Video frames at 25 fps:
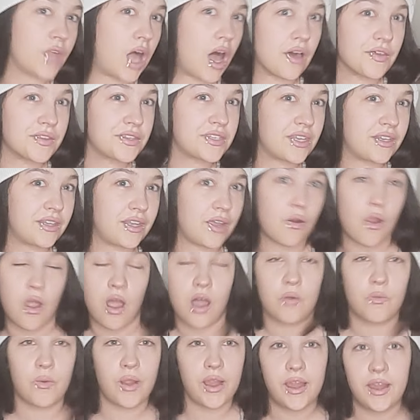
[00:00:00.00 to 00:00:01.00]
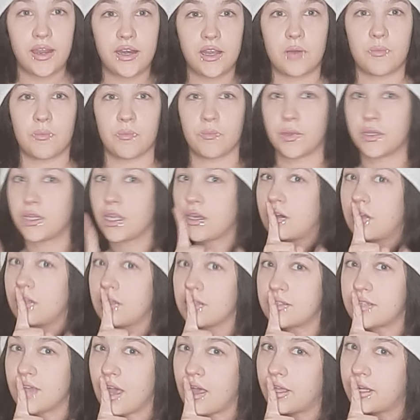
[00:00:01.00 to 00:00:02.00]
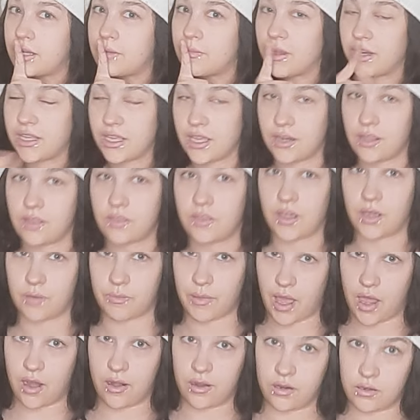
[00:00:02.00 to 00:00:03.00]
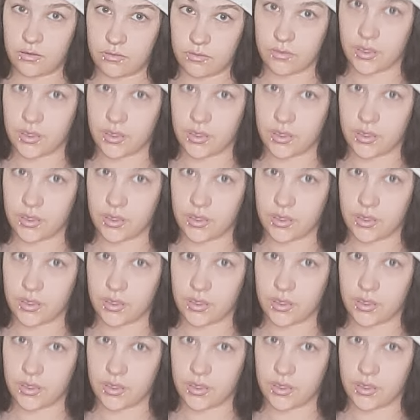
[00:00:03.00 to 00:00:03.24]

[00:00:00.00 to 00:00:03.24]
all of a sudden they were all wearing them, but they couldn't tell anybody anything about it.